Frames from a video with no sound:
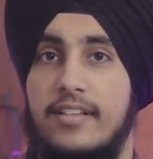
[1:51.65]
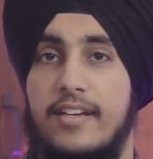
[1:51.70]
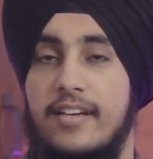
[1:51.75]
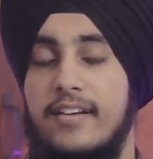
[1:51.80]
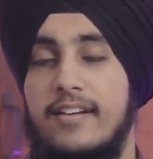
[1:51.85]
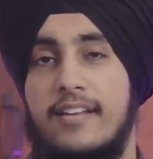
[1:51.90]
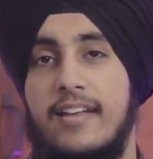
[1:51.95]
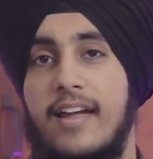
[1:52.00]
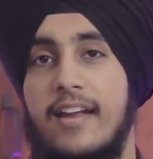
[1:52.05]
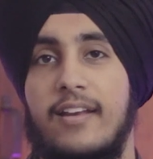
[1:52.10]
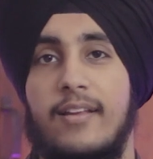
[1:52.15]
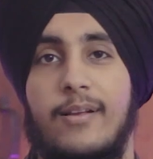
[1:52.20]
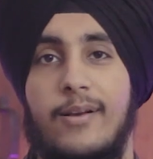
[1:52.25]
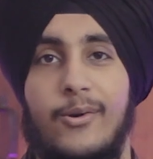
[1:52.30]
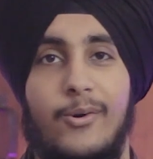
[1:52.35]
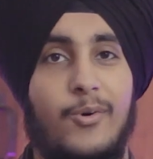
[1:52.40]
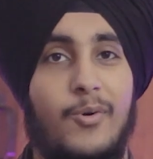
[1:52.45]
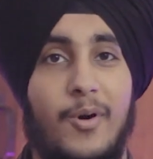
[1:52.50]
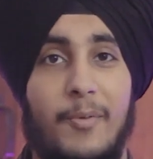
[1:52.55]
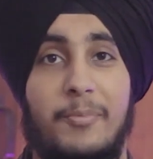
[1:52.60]
it can
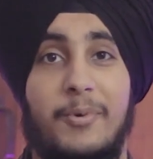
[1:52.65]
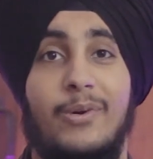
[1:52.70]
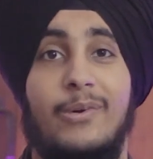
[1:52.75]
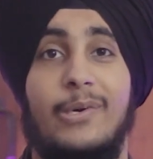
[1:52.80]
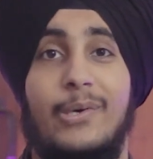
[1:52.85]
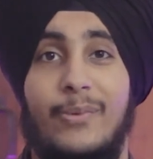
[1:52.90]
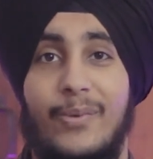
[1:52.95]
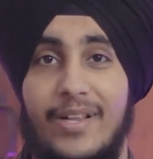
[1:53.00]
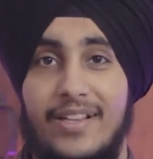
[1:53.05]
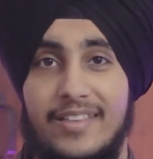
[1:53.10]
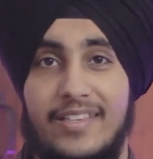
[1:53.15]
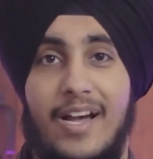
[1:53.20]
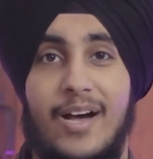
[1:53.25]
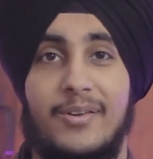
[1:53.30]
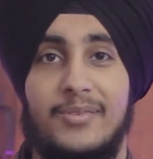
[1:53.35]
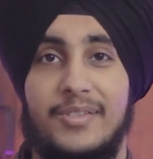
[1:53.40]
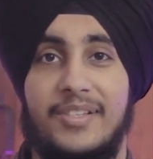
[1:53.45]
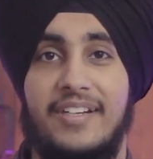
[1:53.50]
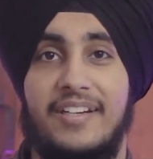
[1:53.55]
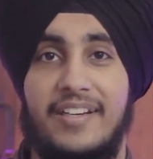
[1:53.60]
go up to
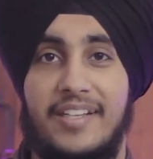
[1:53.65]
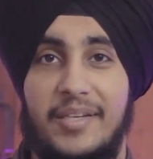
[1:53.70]
12,000